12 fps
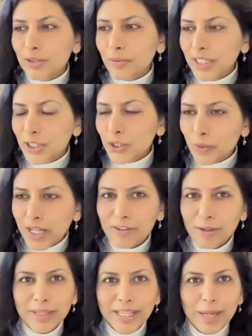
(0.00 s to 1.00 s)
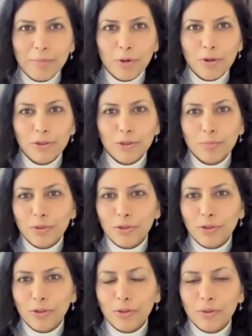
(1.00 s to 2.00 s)
2012, I became an
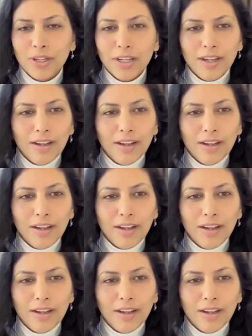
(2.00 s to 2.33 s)
entrepreneur.